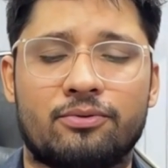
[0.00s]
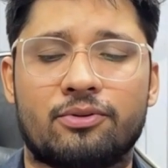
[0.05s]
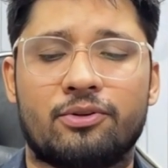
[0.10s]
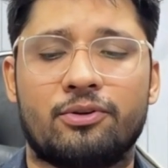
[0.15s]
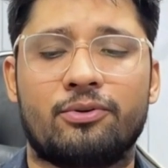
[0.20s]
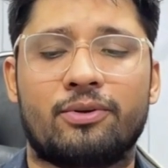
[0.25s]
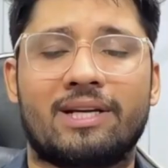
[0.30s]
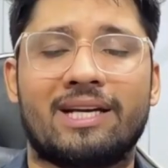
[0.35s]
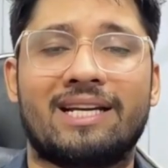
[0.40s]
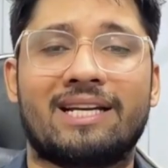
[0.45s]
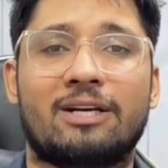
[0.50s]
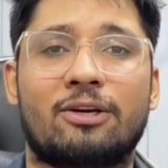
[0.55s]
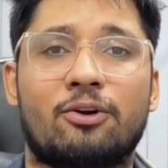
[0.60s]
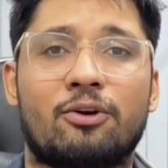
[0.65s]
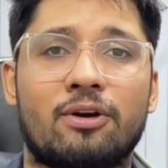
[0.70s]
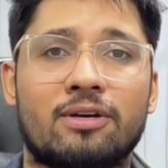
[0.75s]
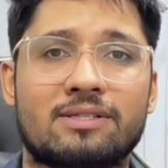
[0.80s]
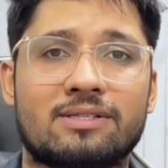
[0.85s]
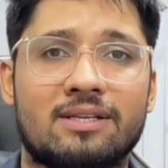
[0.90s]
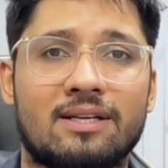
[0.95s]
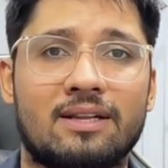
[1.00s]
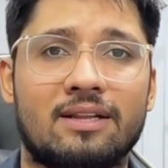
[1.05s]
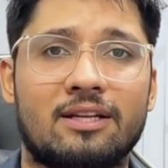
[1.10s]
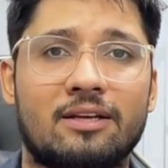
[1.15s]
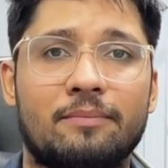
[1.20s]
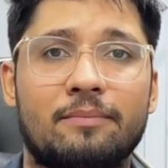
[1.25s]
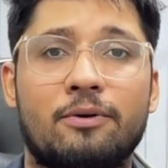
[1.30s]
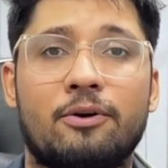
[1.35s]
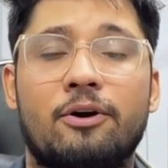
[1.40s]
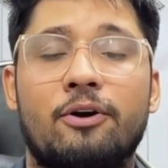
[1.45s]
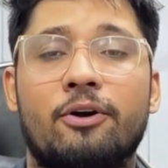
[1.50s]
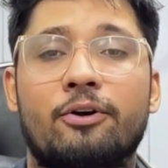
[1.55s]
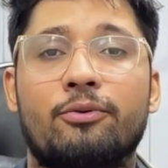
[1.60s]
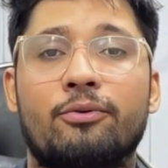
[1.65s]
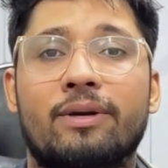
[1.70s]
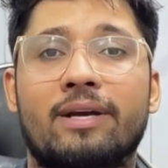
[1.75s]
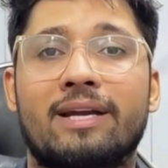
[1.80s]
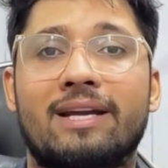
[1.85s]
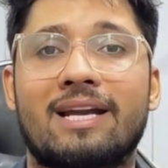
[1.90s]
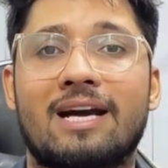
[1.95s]
So you can cross sell them or
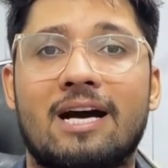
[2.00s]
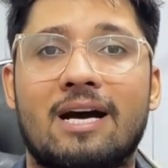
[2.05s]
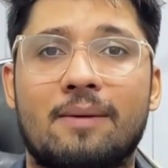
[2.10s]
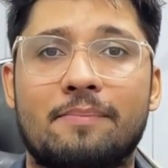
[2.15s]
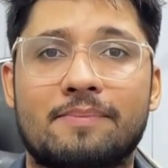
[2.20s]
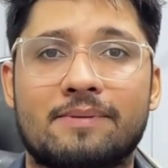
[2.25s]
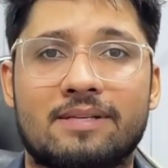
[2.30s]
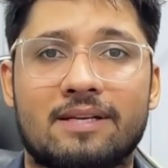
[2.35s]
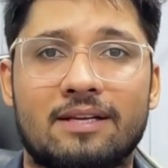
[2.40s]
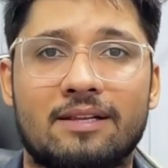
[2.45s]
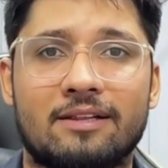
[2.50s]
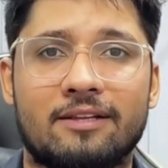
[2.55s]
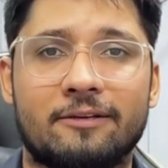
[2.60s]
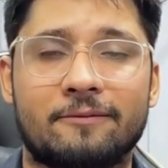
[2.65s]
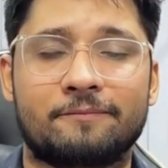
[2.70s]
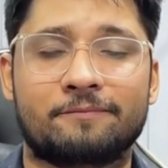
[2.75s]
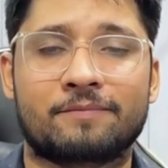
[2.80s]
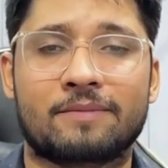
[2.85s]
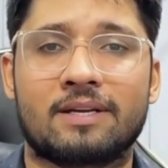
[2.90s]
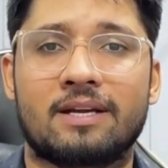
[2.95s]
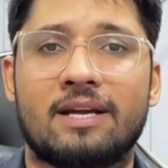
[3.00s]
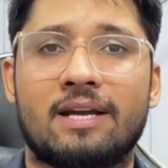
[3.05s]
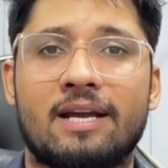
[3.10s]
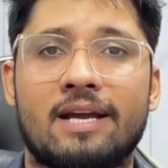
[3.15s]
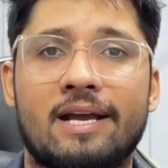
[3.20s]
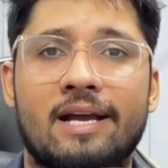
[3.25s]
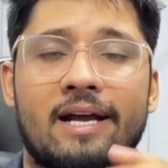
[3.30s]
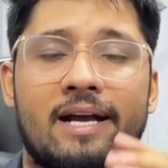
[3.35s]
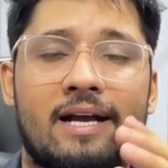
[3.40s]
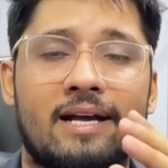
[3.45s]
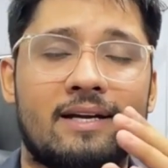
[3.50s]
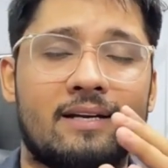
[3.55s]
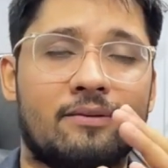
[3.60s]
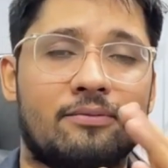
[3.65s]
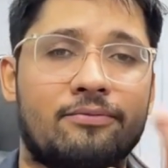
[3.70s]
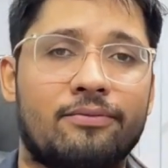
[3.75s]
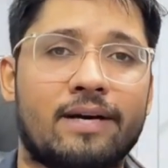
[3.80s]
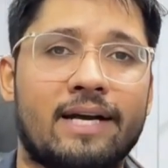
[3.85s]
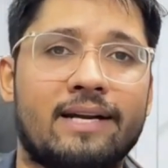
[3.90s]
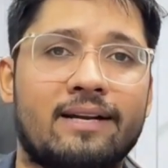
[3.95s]
you can upsell them. And the
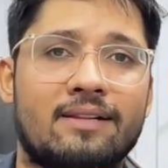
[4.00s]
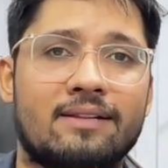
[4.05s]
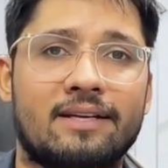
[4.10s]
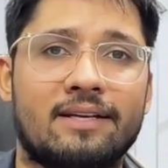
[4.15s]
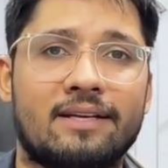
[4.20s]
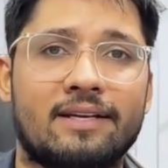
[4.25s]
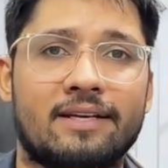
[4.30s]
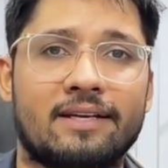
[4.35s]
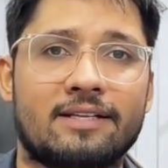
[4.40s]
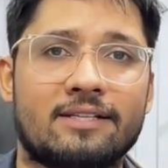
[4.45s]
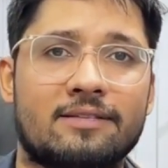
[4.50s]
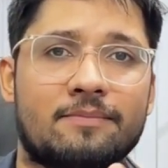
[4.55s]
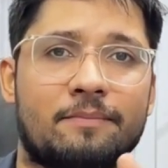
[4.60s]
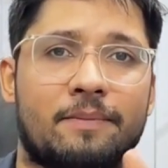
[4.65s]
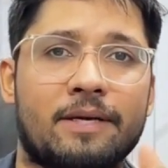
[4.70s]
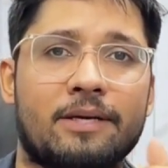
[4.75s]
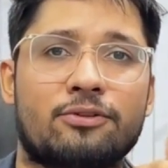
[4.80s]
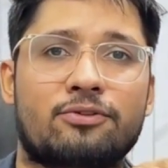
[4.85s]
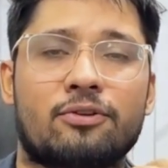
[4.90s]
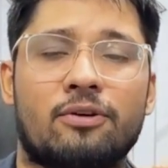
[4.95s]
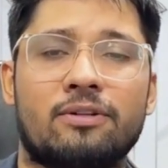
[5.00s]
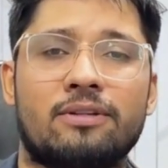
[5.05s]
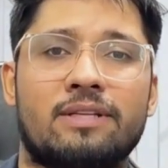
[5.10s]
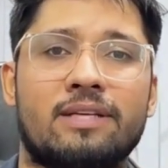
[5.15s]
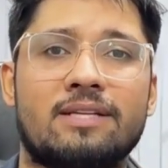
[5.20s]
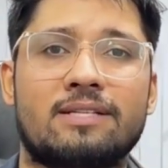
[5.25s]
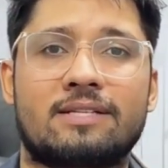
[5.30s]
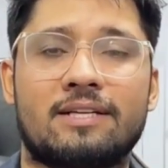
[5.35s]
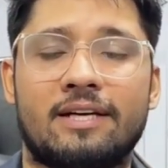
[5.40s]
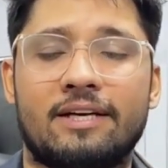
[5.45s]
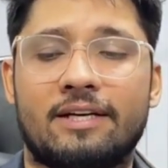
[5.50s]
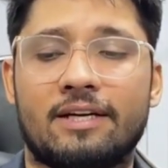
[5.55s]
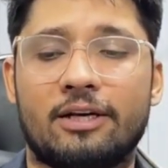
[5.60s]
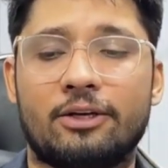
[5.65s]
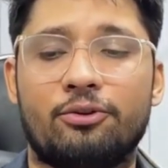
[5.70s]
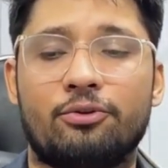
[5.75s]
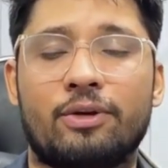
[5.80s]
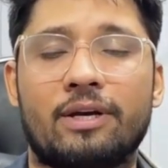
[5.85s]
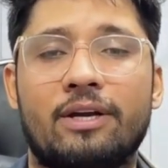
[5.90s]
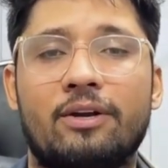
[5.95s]
final thing is, based on this data,
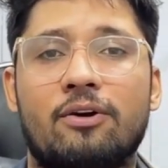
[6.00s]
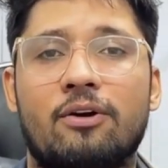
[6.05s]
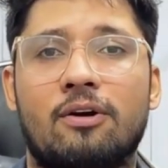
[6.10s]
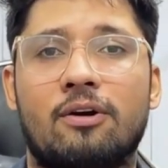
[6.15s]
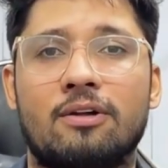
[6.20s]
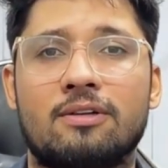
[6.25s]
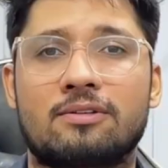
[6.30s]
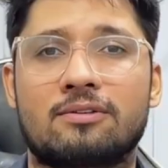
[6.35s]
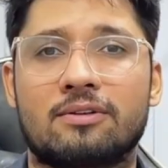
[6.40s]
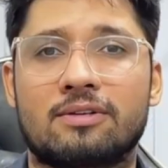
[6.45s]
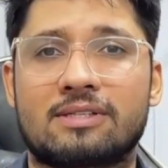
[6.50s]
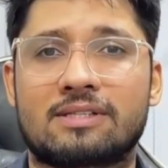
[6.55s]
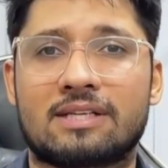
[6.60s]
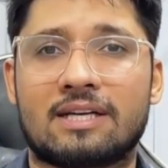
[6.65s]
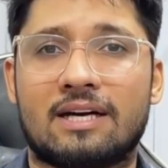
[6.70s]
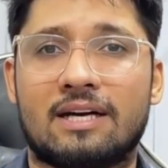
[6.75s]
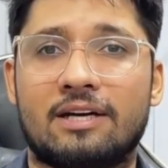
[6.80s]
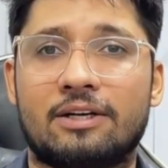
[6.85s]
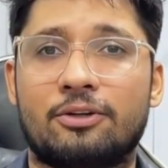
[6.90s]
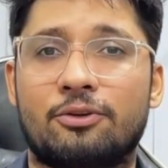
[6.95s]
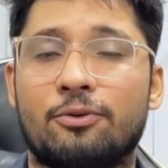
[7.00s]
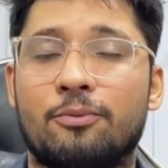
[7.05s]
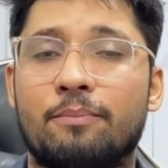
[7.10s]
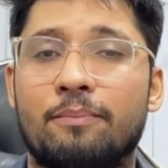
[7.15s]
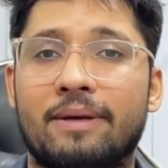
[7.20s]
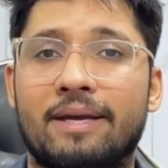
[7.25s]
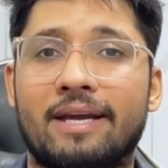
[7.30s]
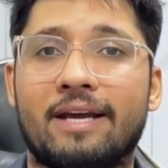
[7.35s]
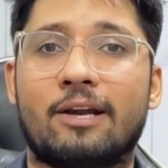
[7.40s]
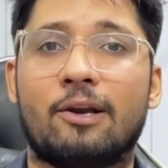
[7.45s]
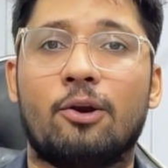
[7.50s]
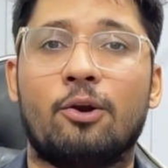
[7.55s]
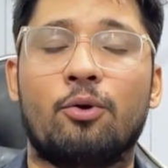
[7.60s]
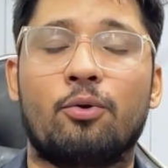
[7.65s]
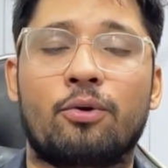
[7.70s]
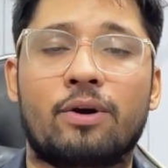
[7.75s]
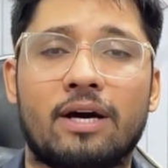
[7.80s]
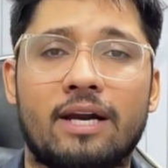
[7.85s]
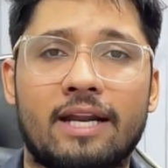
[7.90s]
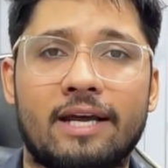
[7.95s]
you can also start to make
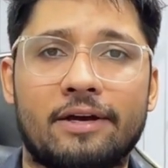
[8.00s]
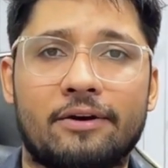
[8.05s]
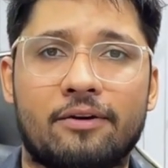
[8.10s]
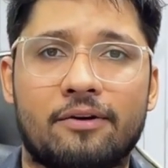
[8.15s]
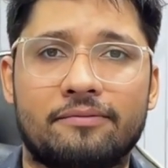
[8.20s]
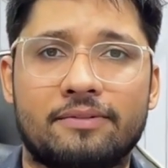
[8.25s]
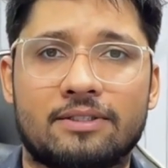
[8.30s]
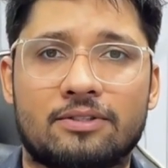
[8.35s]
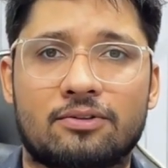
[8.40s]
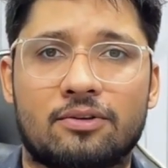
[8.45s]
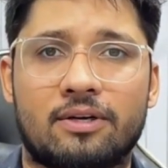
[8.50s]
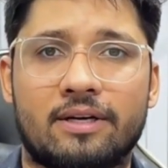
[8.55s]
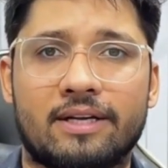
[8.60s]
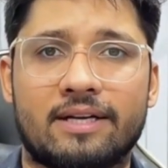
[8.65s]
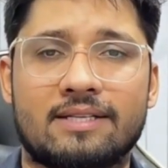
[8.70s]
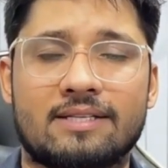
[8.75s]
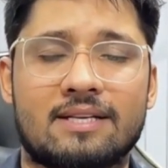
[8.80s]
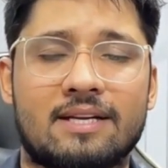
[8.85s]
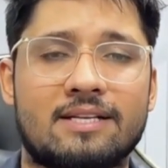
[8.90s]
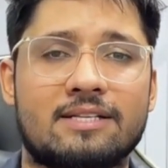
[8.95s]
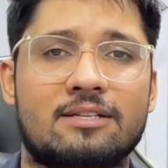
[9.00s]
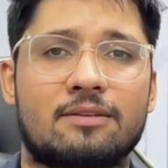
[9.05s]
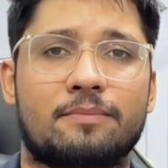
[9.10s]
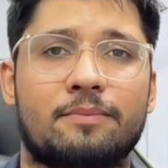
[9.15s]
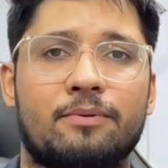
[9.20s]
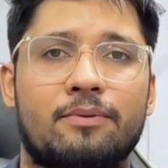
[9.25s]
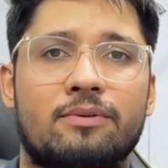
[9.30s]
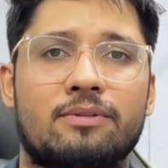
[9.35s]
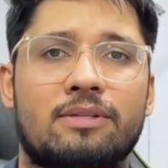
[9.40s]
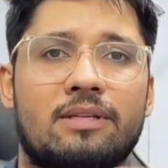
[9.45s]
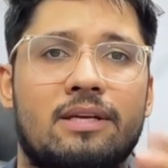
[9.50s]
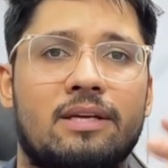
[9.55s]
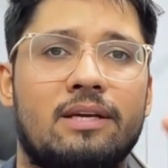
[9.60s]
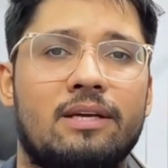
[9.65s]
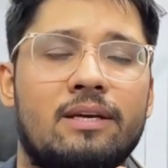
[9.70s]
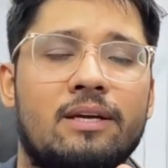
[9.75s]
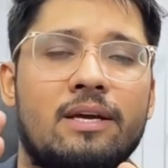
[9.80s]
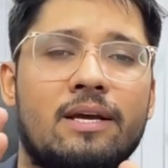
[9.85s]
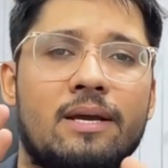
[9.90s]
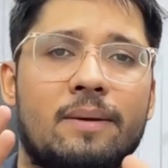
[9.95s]
lookalike of this audience. Let's suppose
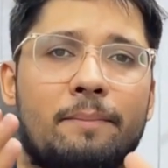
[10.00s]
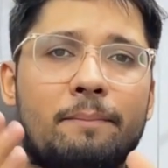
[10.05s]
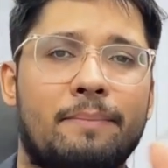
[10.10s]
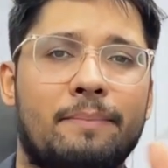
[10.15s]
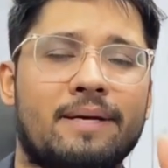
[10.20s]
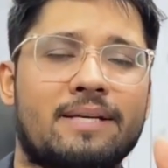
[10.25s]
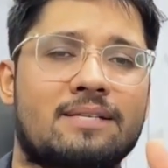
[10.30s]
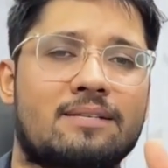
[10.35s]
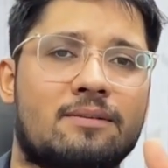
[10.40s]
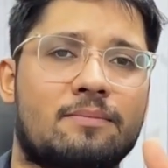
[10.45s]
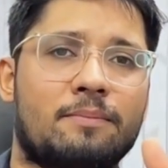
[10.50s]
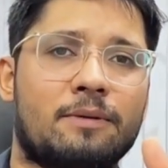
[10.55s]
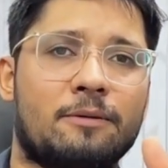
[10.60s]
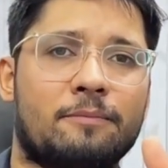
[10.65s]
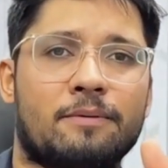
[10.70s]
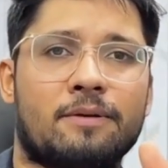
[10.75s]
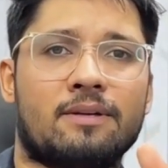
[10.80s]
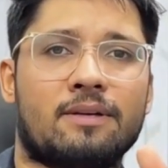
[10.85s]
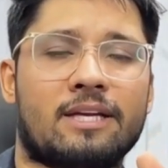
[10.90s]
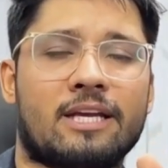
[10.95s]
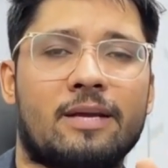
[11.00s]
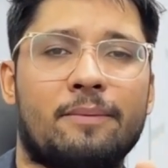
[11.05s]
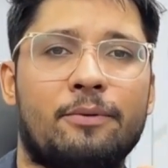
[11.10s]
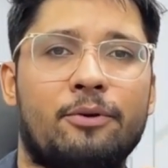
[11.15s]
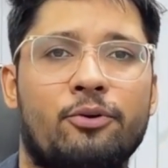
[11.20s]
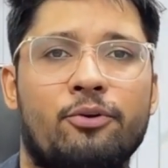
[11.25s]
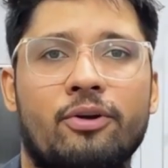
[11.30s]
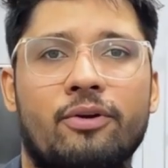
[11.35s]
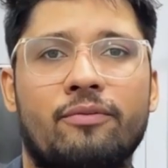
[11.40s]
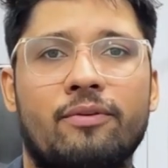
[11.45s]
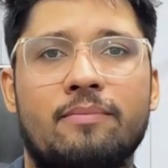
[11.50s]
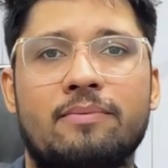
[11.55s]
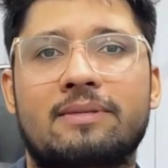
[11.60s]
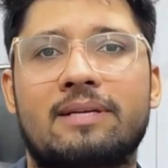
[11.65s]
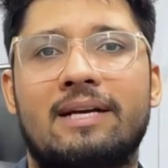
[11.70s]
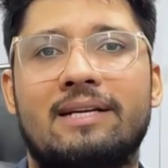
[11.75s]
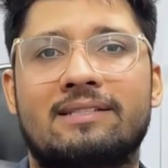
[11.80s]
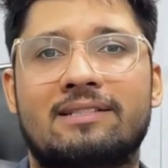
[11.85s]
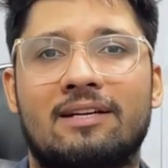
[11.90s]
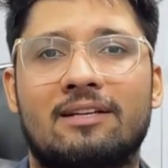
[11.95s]
the best people came into your
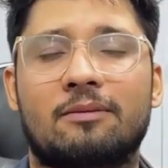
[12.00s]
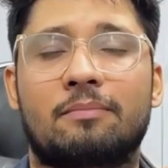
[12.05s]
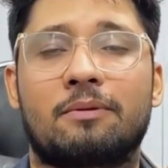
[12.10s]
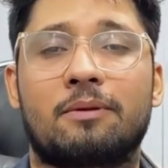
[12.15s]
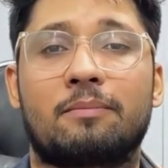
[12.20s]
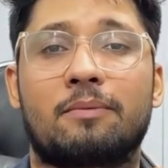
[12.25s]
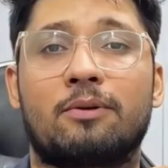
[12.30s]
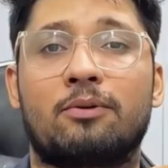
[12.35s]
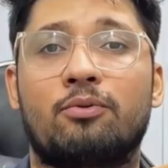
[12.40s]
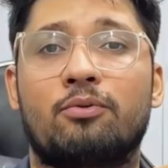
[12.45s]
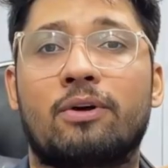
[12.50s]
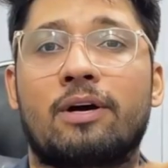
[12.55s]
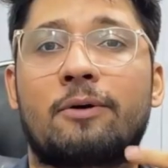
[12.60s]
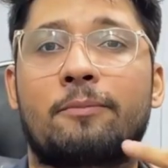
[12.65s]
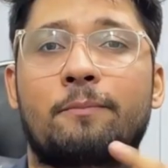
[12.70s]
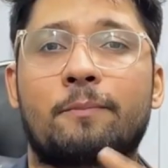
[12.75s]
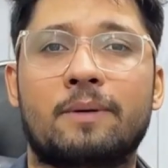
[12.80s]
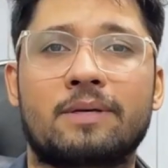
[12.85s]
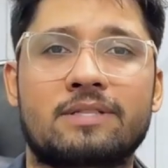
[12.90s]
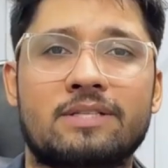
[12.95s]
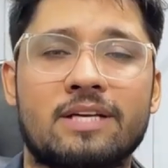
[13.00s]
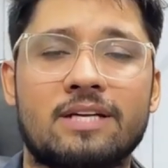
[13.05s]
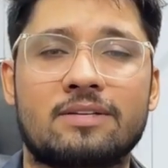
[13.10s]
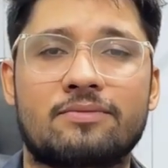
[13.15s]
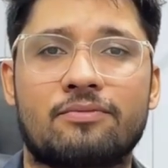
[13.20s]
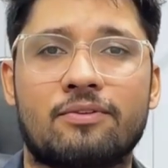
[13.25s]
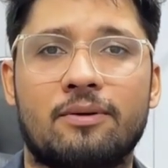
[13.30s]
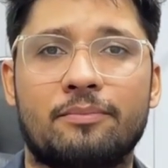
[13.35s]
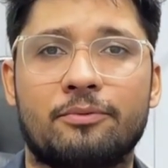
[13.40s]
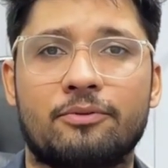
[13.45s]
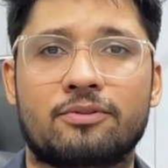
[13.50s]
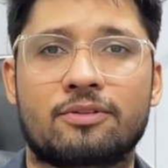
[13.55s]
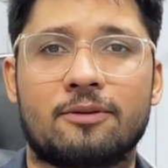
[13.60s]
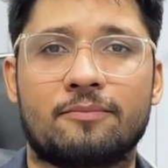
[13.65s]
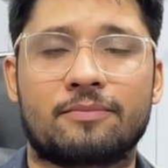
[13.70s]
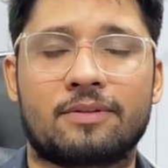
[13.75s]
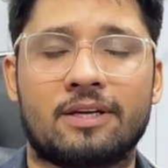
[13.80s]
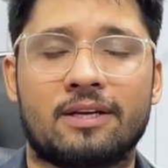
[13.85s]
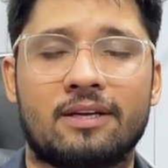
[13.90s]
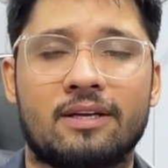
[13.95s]
websites are the people who have purchased from you
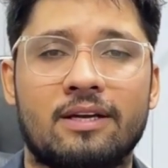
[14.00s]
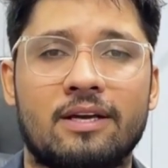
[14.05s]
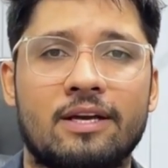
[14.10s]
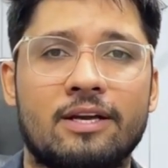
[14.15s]
something.